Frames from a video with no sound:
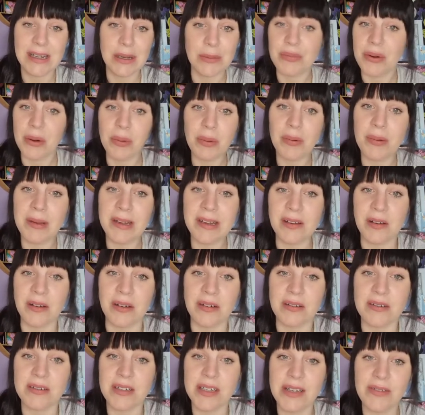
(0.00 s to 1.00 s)
Probably
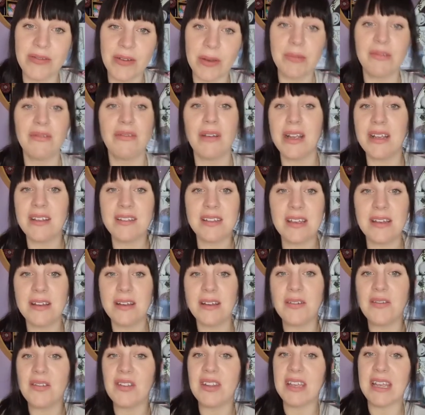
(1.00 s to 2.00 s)
not. If I'm crazy
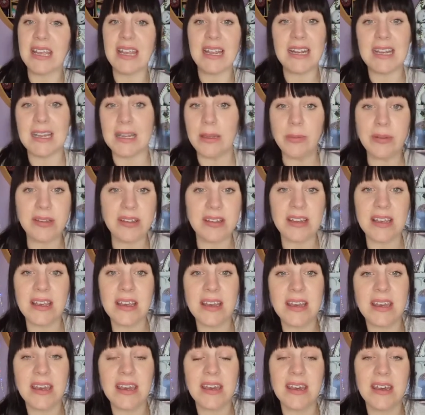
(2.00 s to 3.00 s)
enough to eat
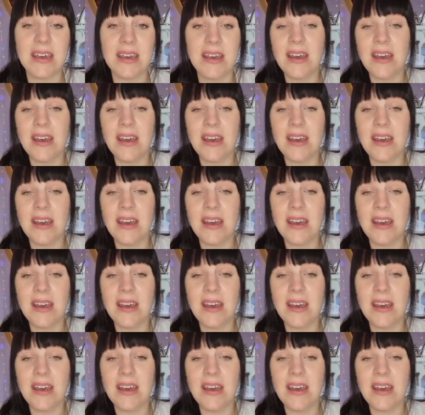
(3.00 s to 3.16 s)
lipstick,